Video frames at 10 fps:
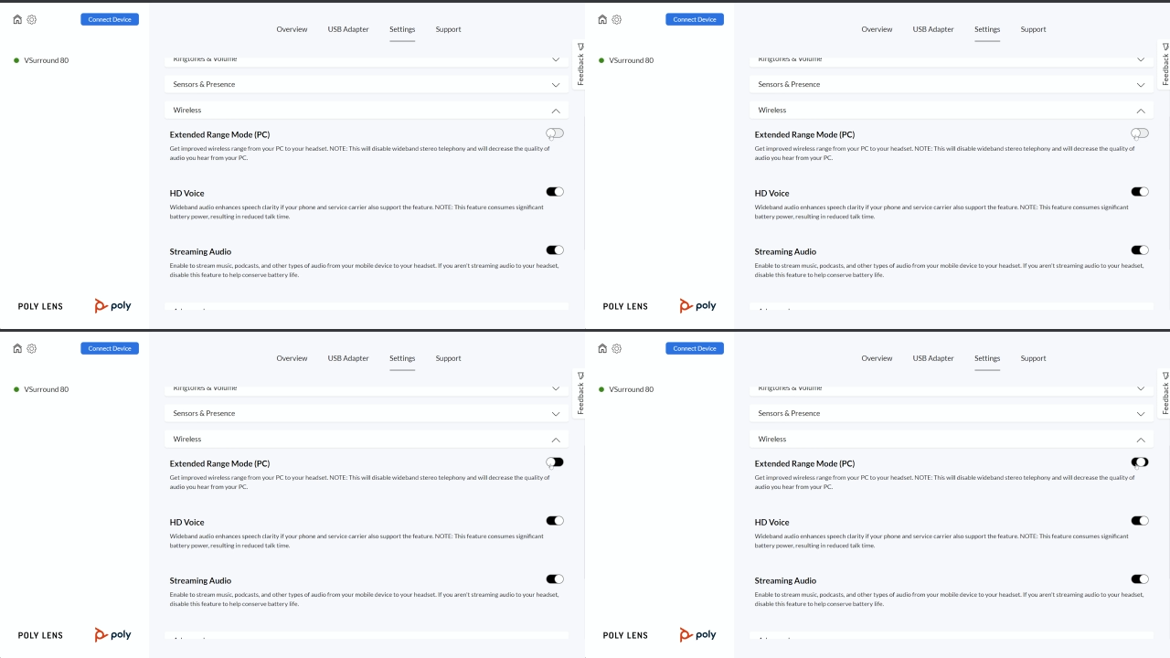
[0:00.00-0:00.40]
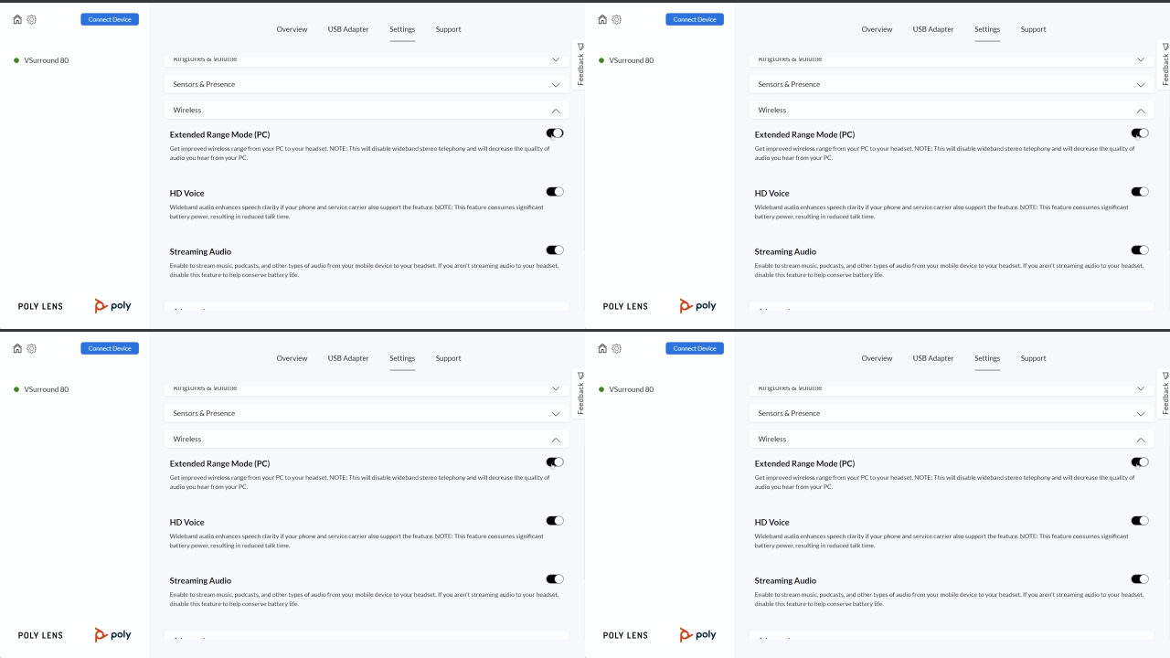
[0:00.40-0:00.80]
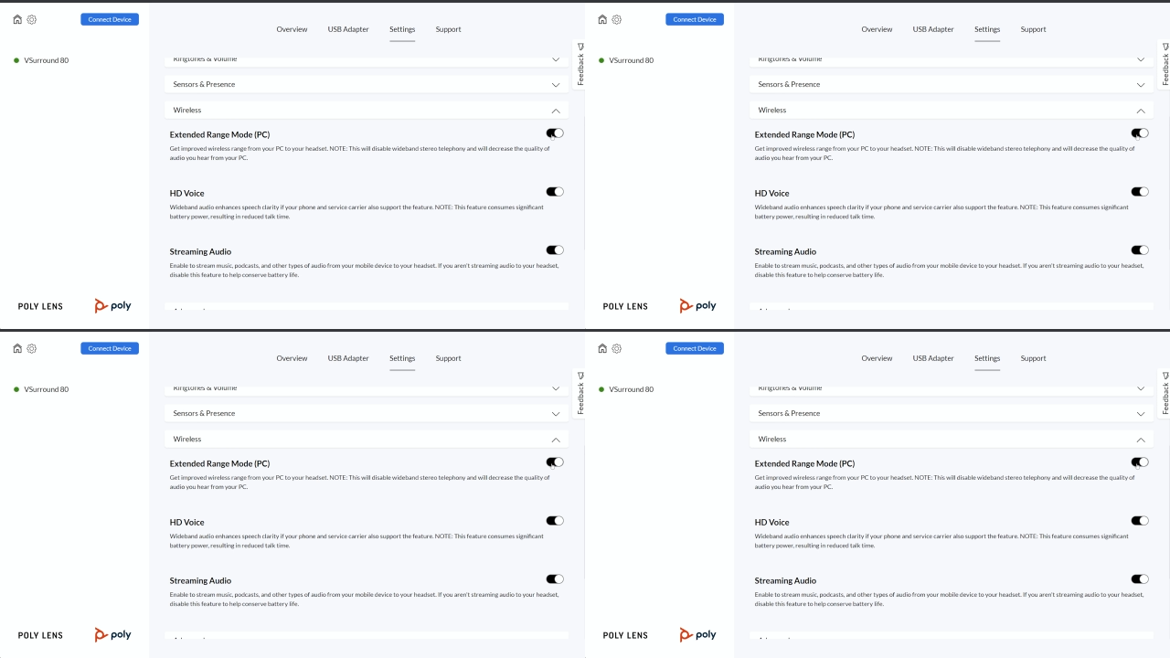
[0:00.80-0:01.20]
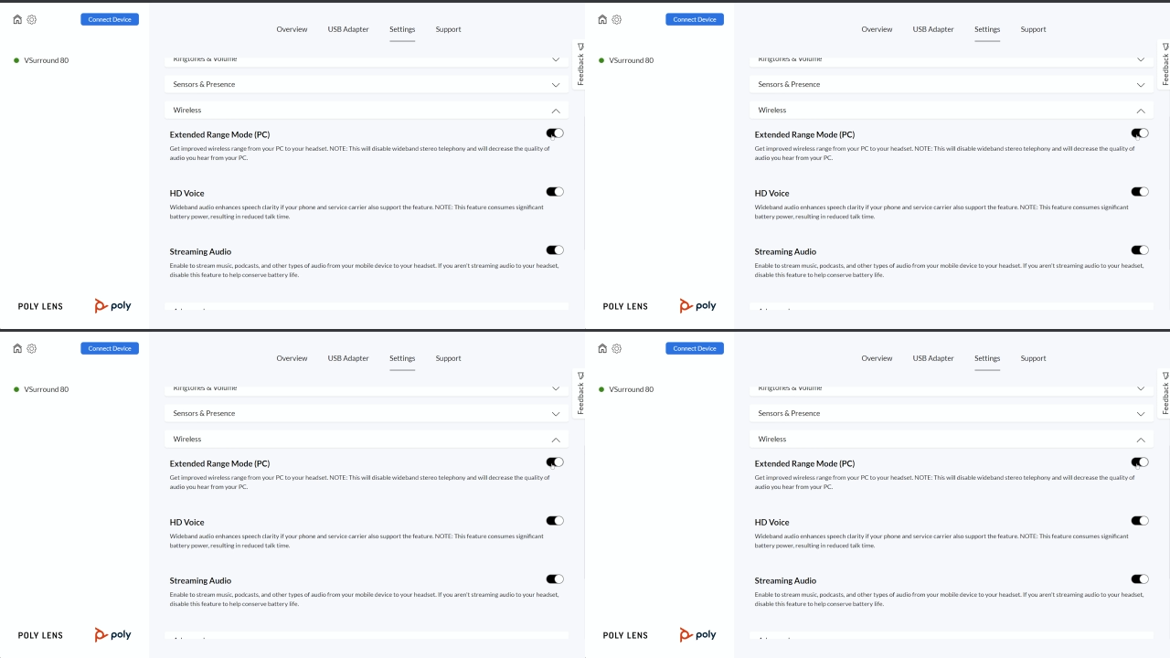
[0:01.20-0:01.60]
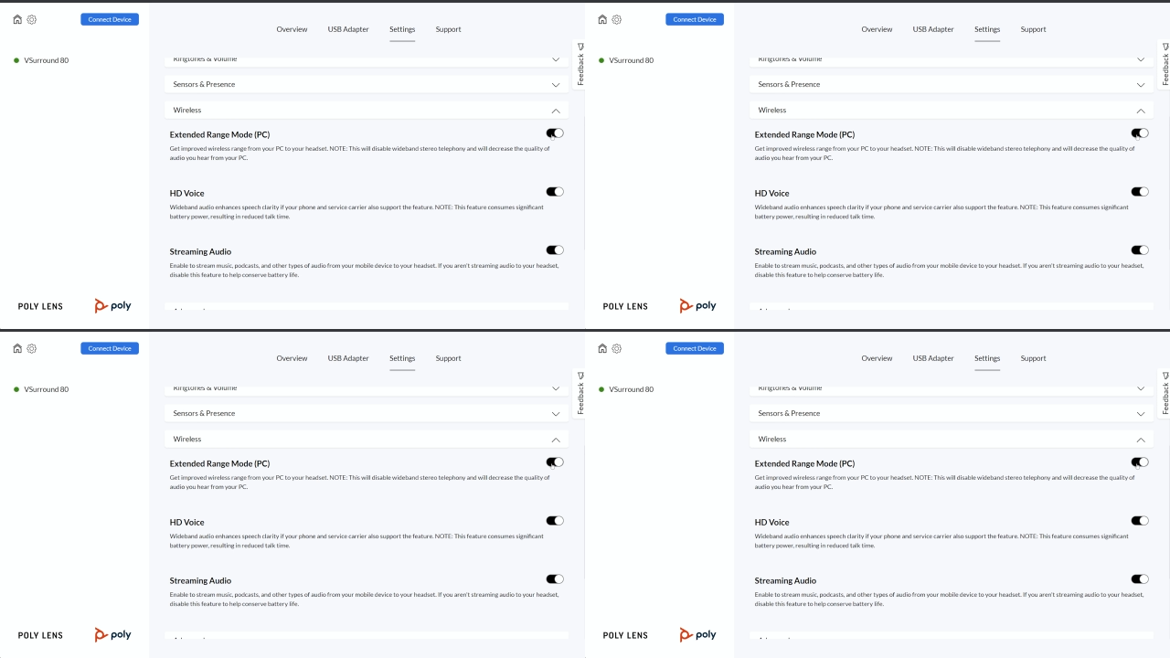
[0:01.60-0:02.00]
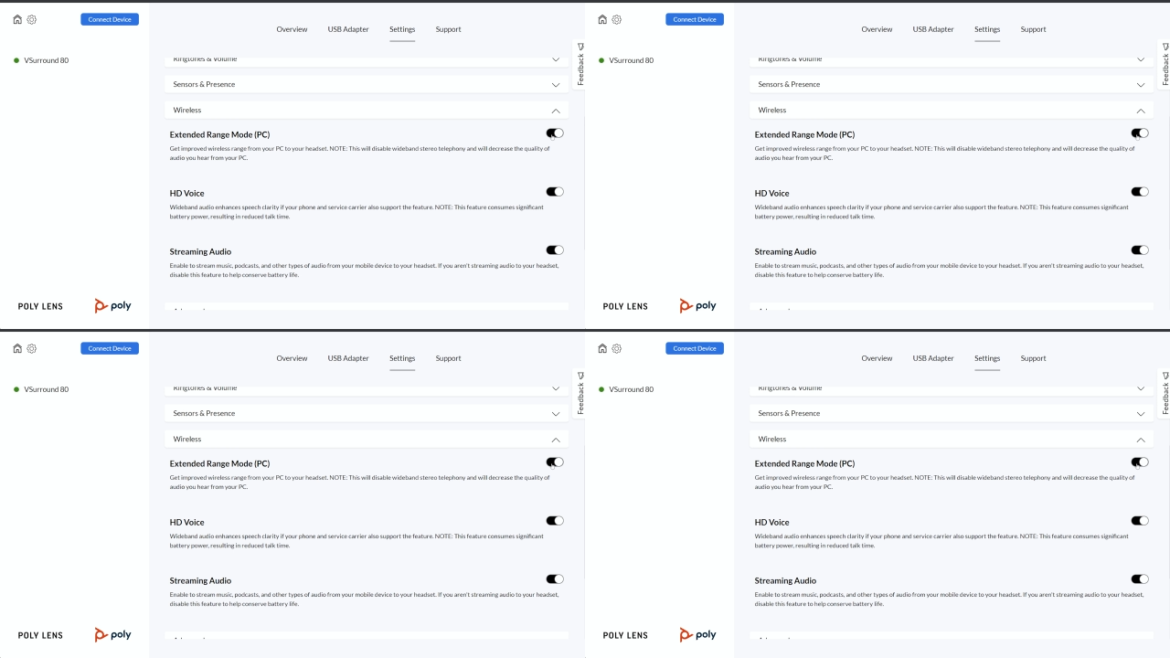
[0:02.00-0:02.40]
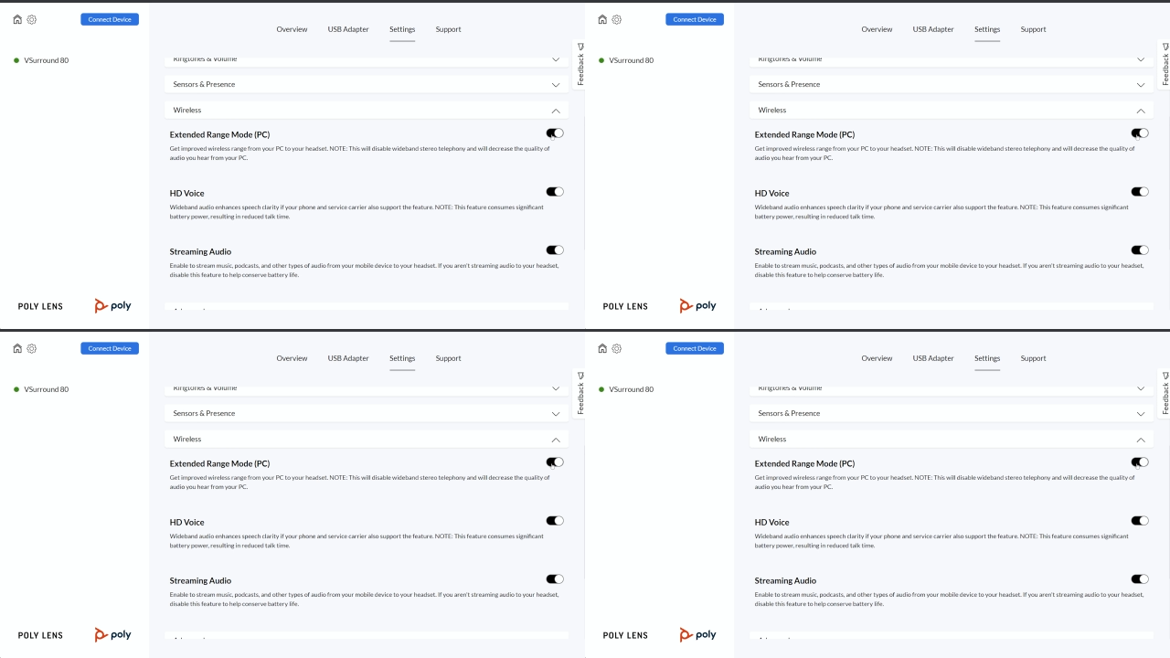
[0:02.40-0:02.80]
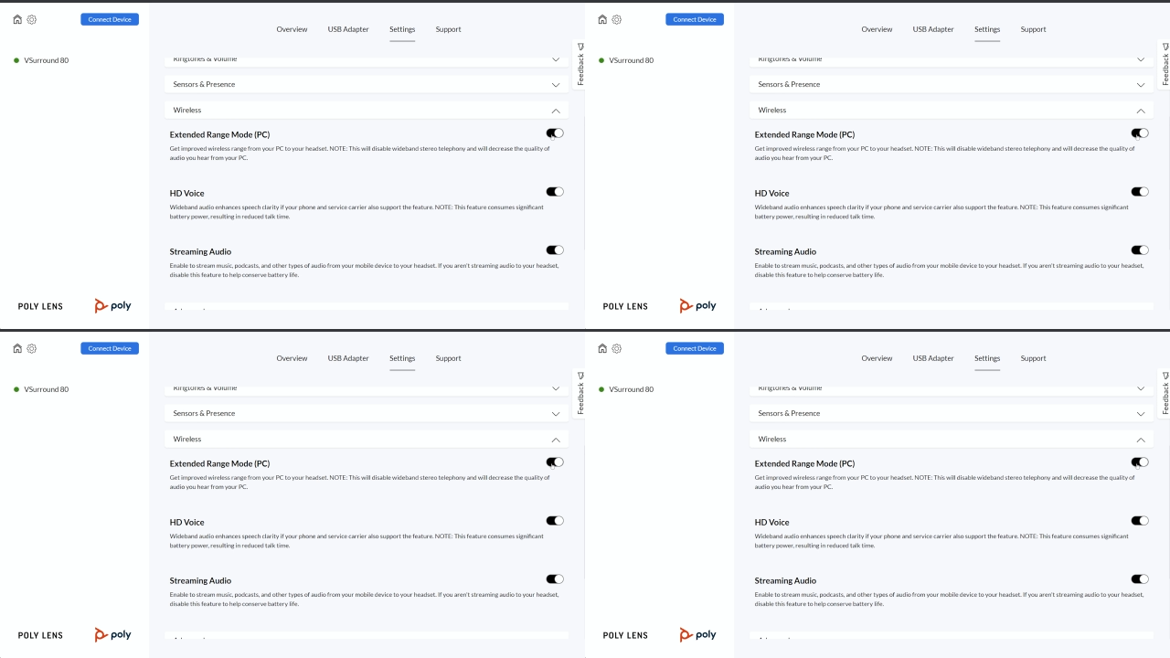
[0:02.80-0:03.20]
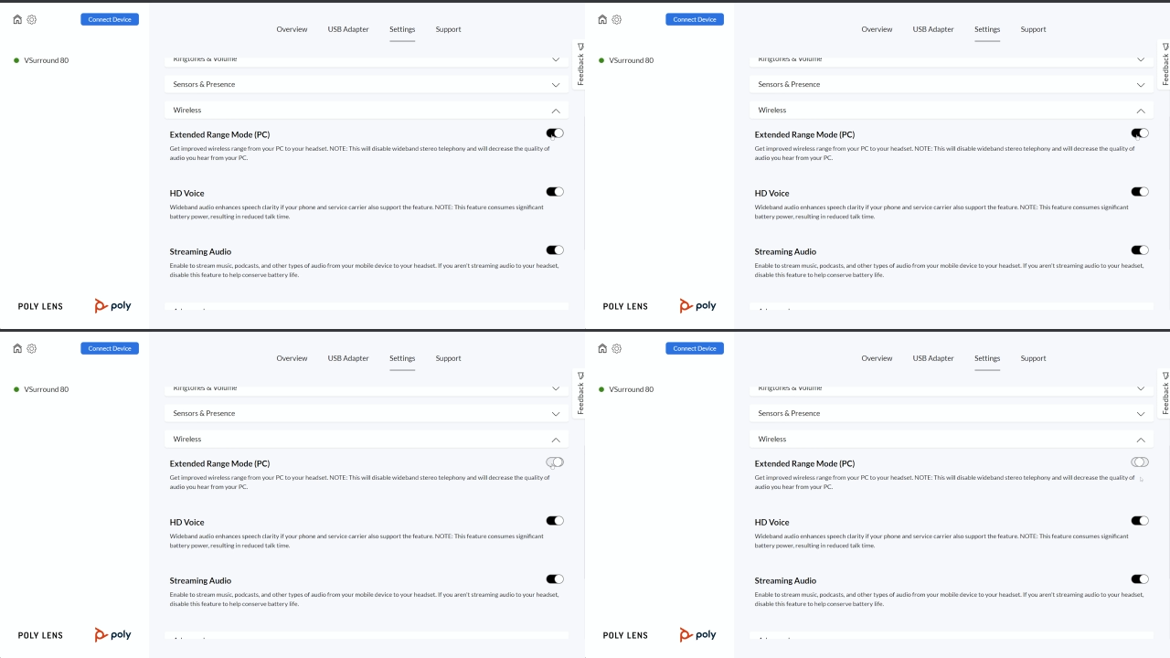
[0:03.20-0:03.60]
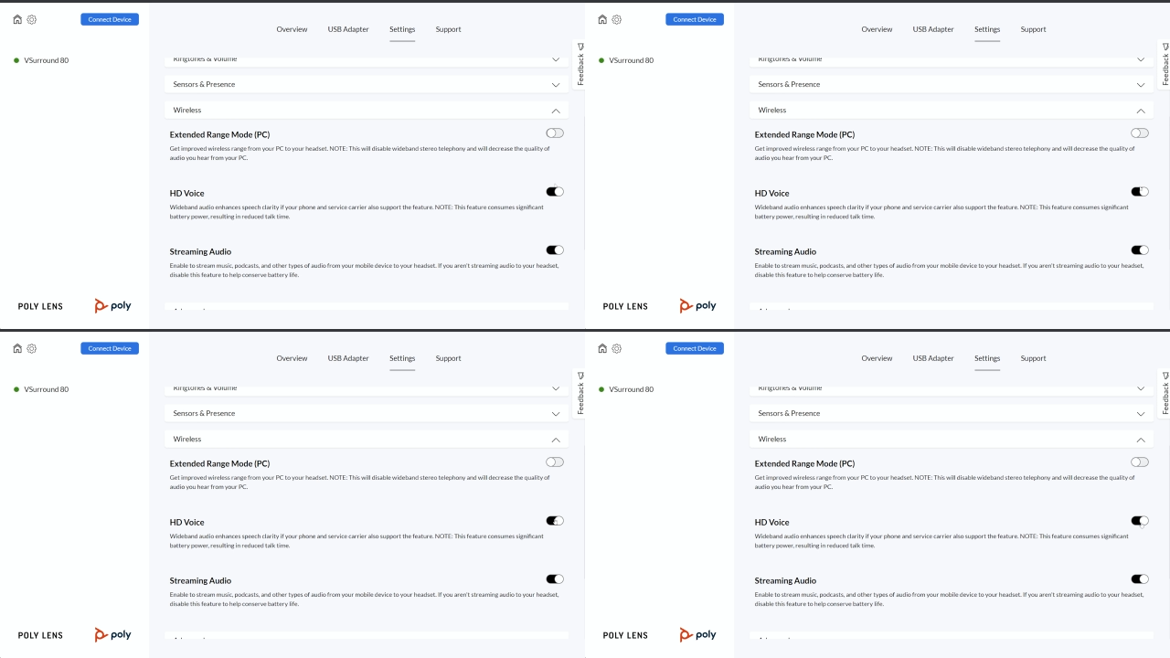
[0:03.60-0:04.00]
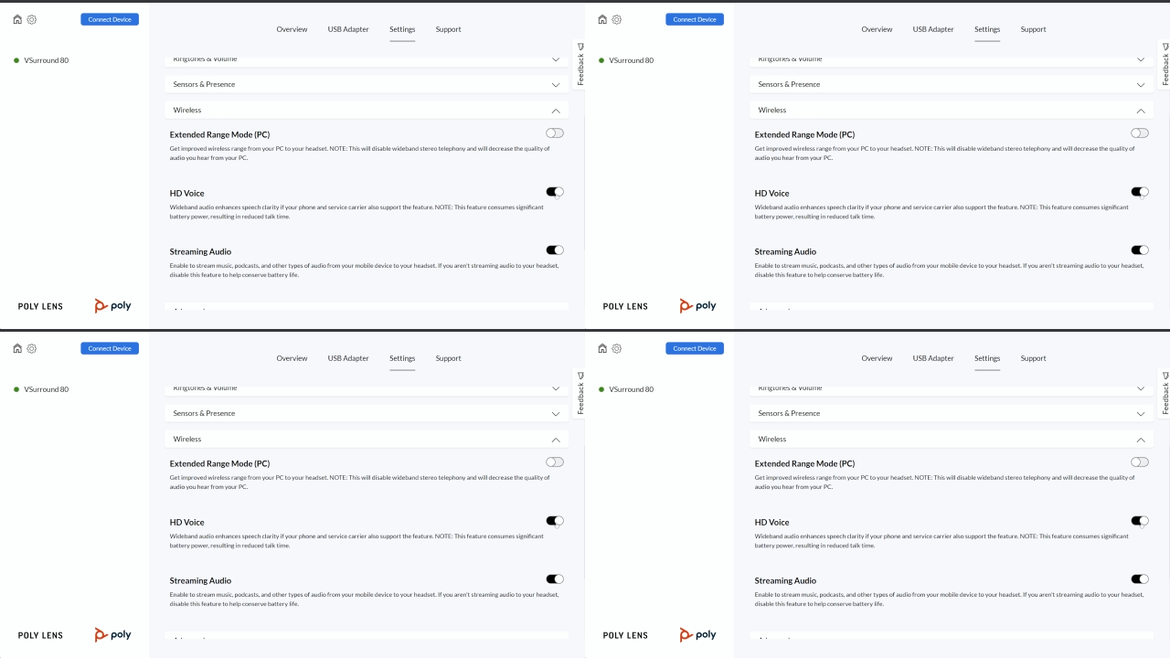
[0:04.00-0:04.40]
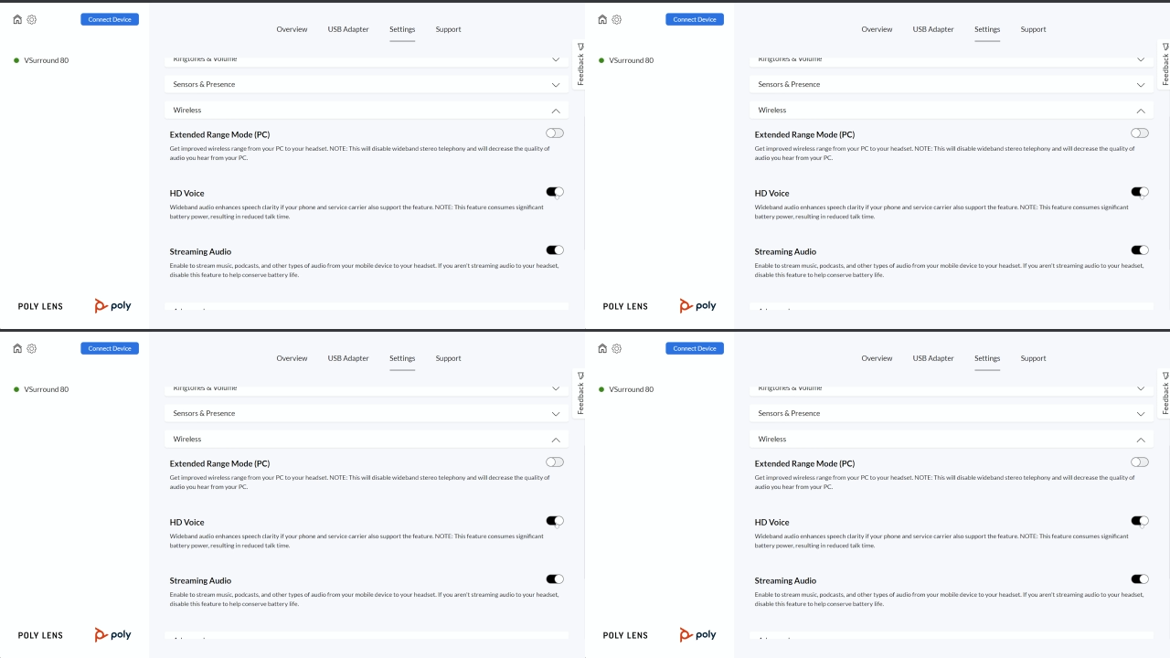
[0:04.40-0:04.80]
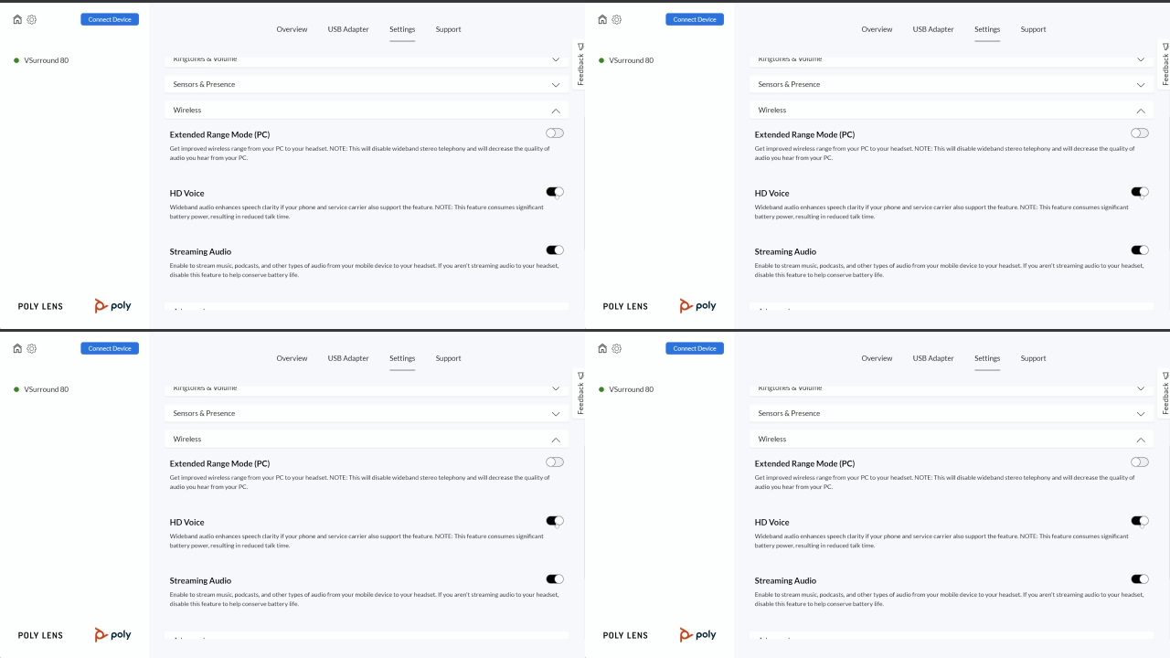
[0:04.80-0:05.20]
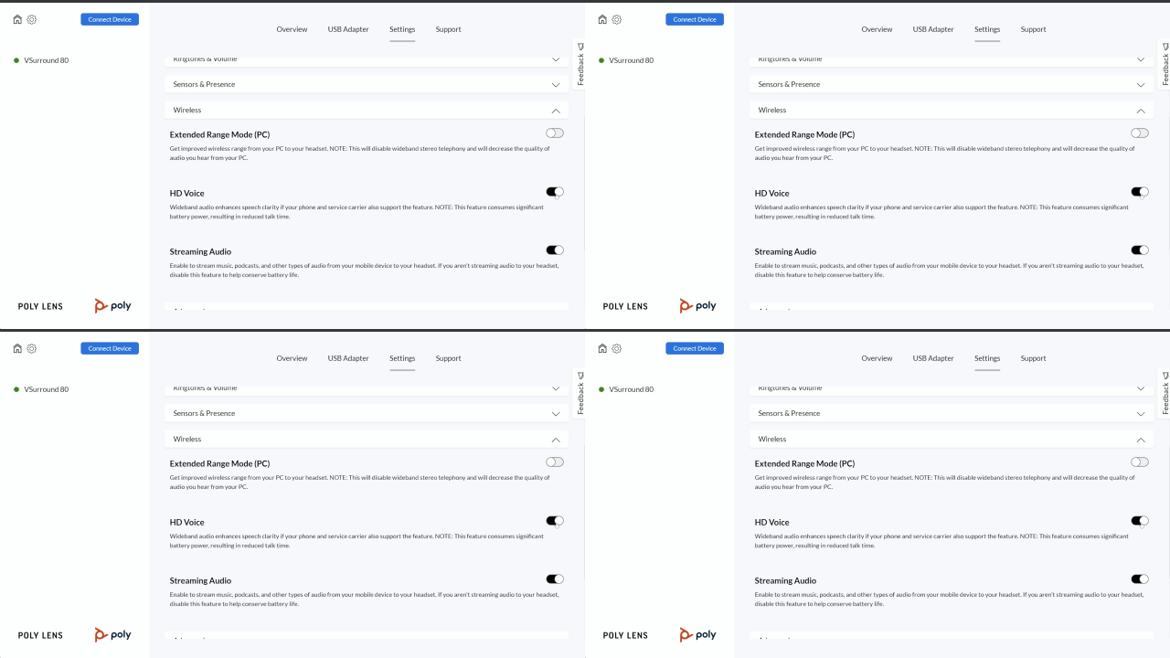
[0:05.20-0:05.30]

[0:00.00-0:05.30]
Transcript: [unreadable: no face in view]